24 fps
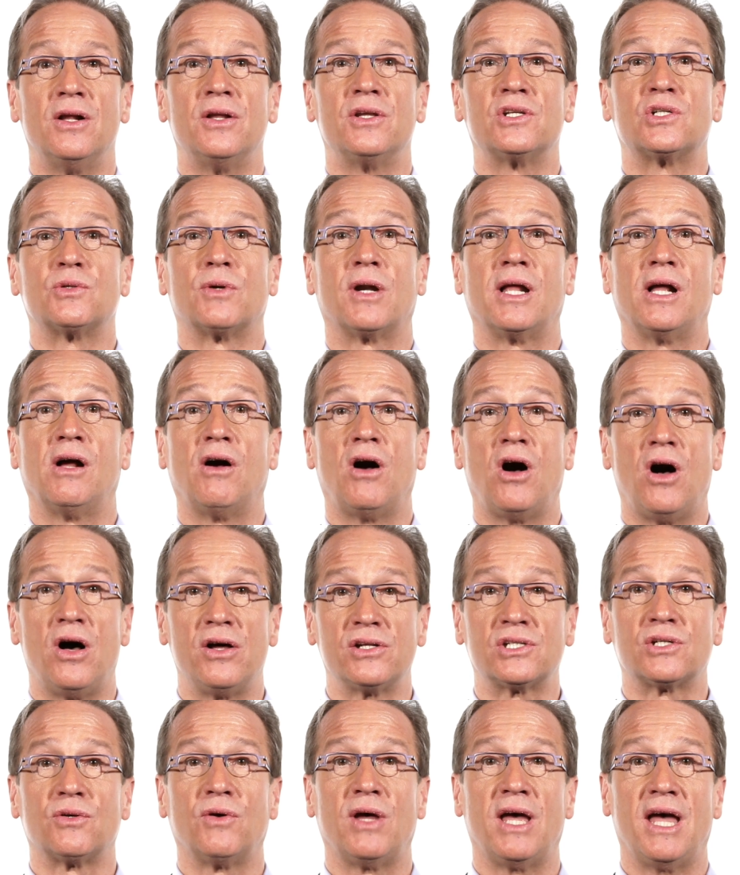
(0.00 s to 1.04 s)
So what I
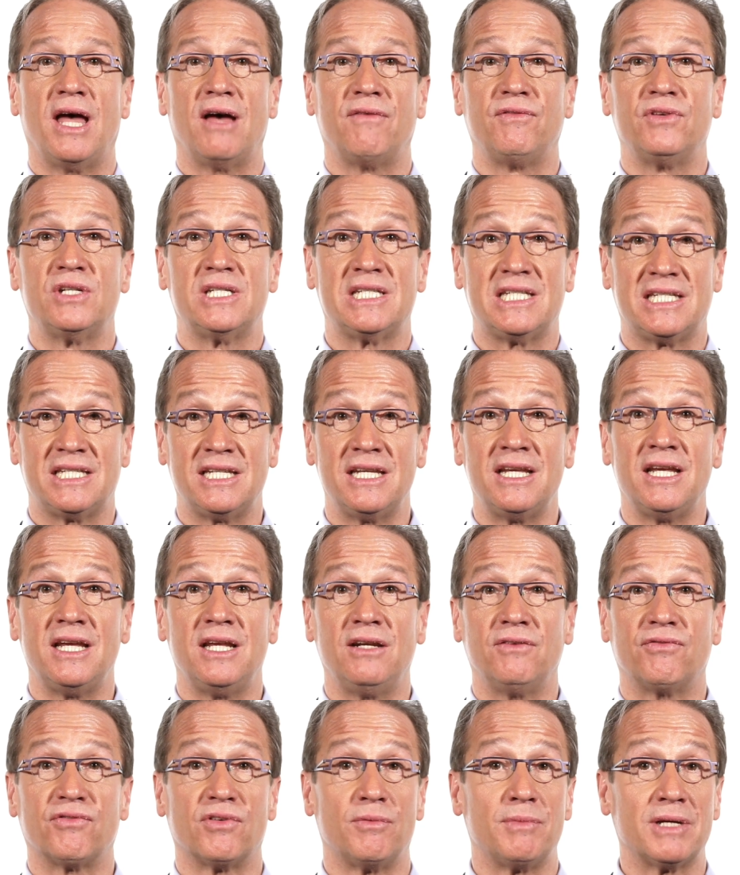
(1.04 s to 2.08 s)
also have
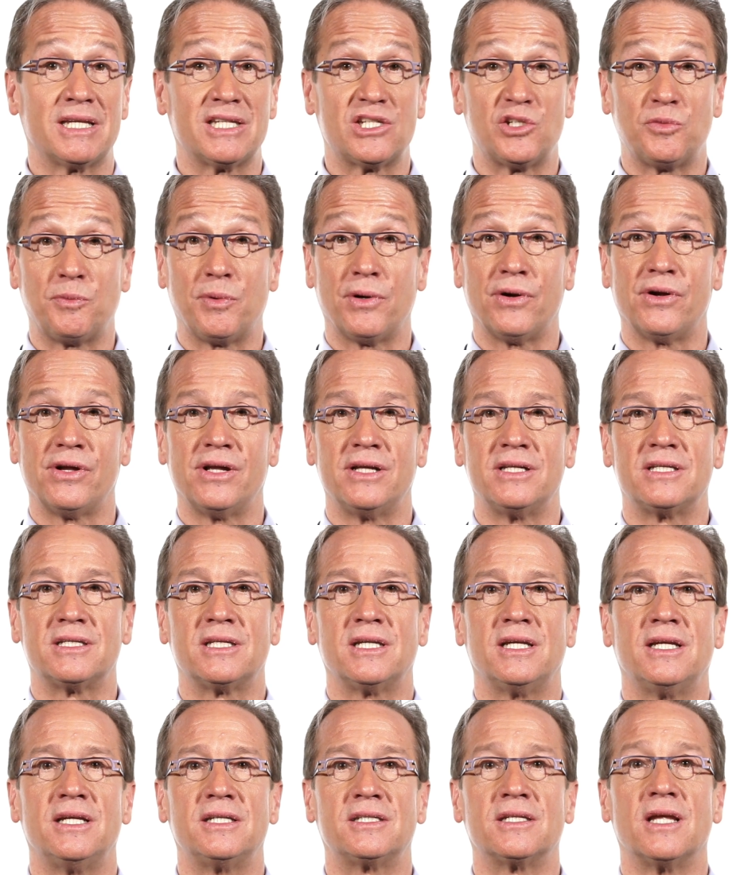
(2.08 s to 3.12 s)
seen from
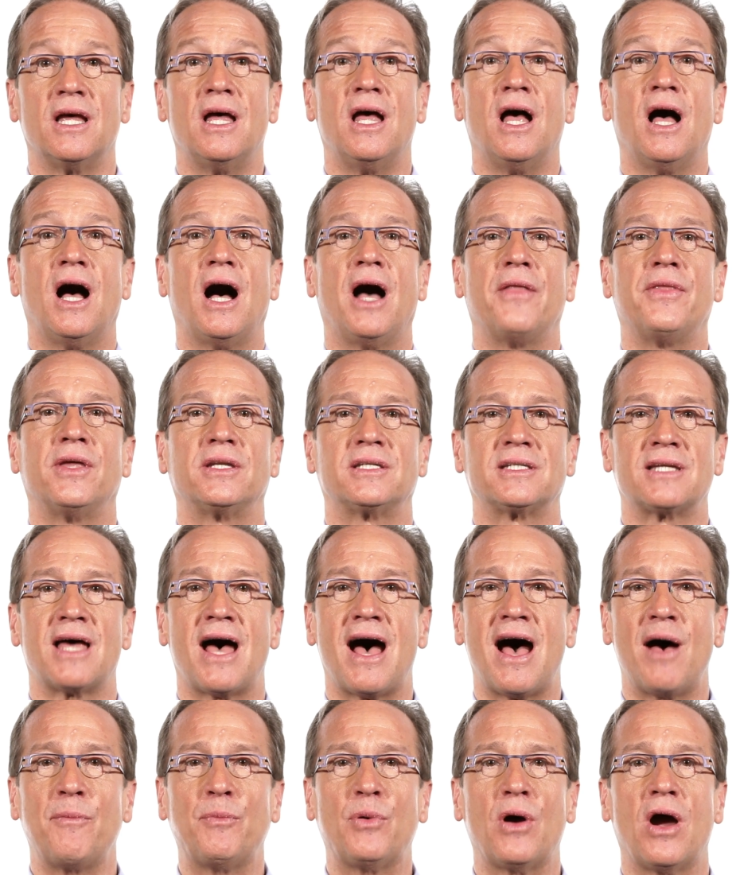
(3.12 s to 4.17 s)
experience is on the
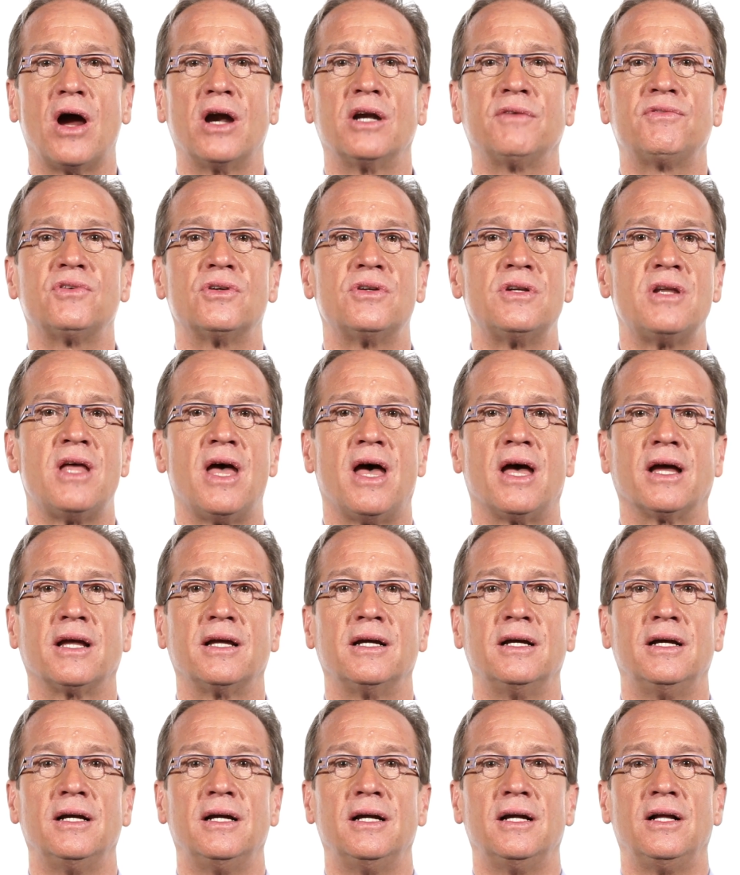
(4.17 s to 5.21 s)
top part of your
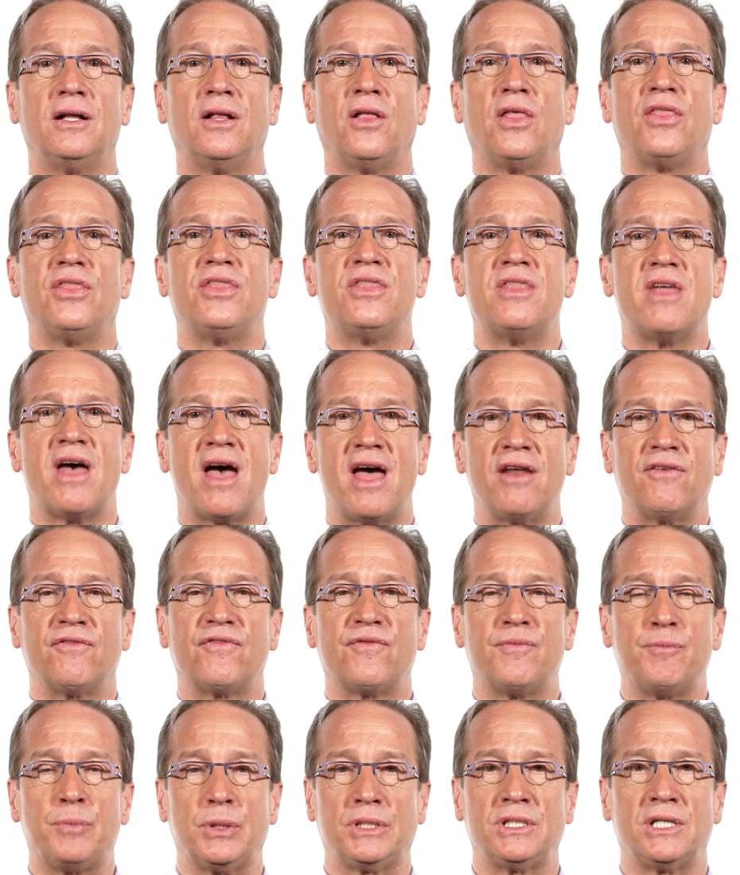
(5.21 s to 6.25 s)
neck,
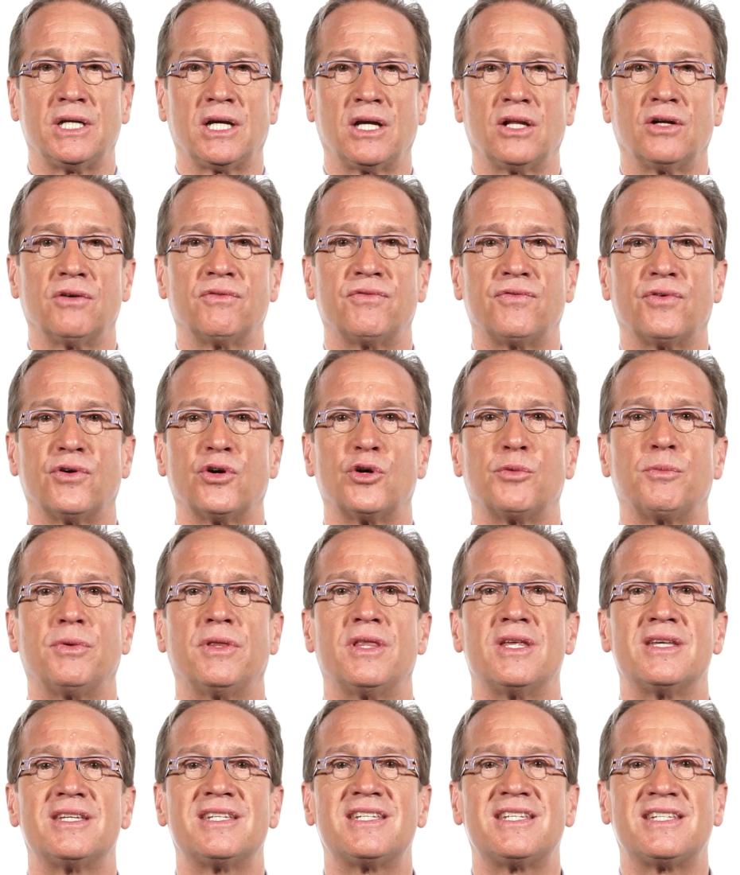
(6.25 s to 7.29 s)
that particular vertebra,
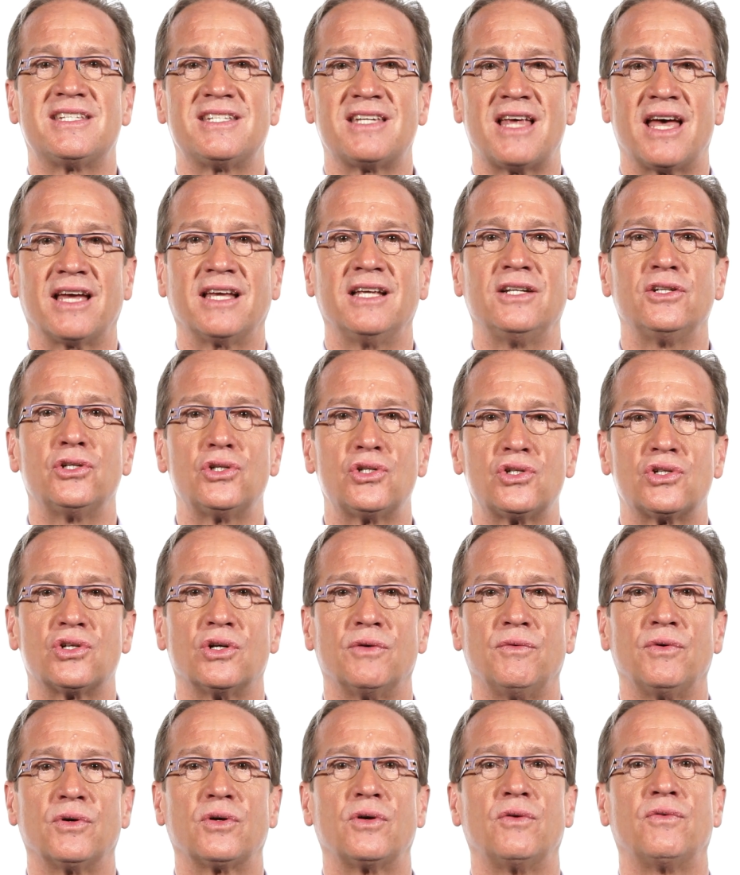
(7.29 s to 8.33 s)
the second
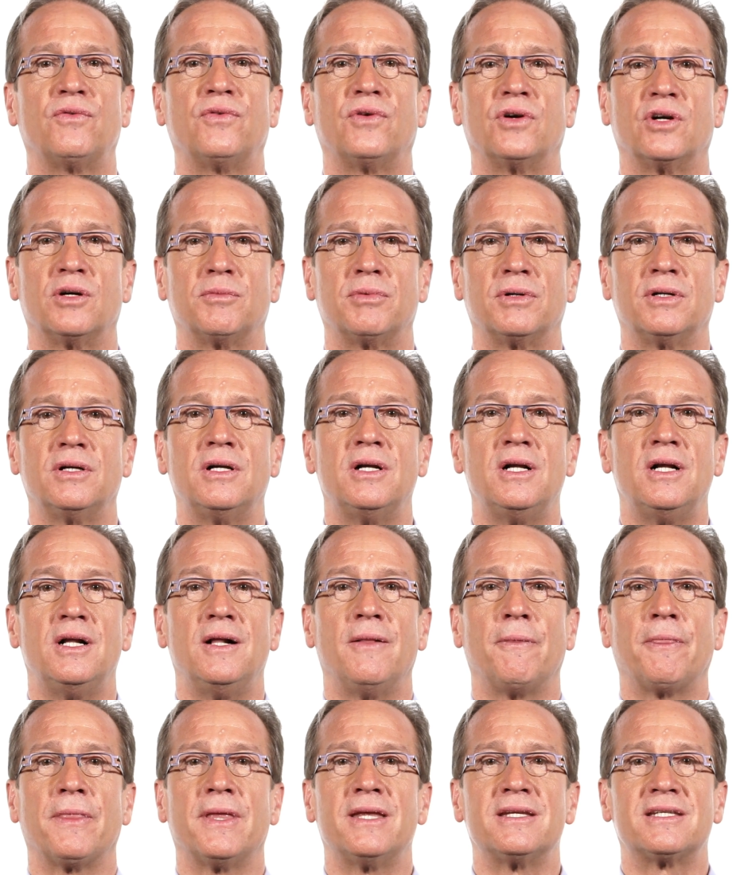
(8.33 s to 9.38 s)
cervical vertebra,
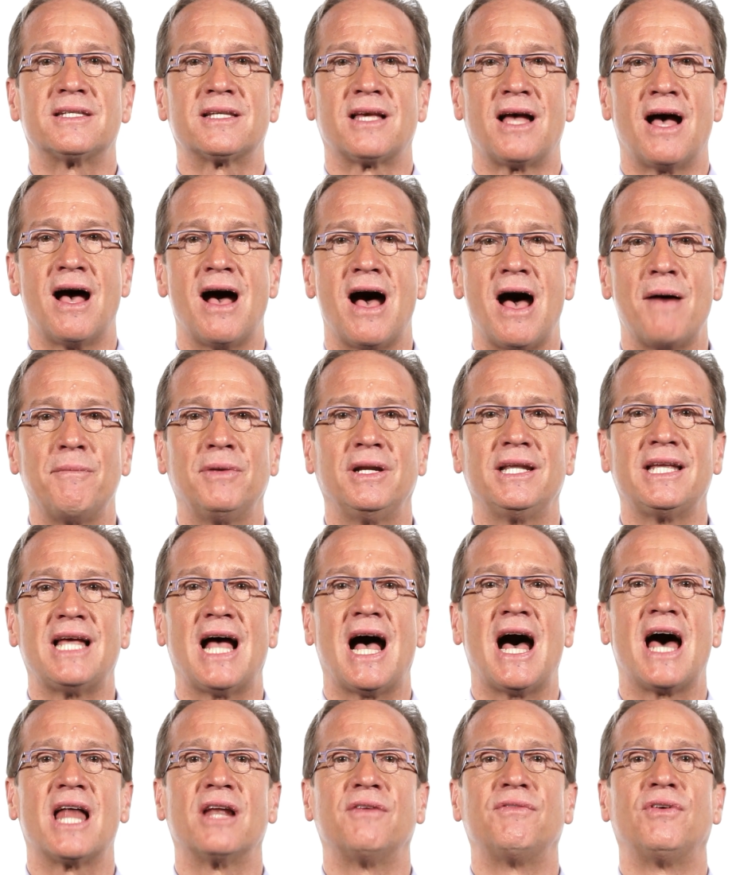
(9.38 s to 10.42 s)
is commonly
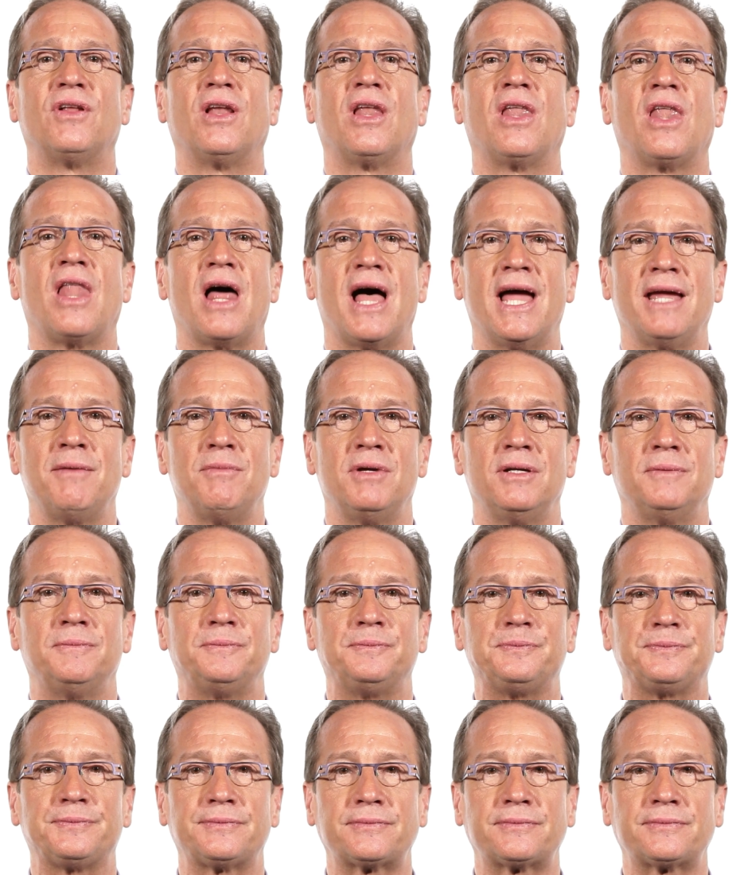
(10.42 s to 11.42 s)
out of alignment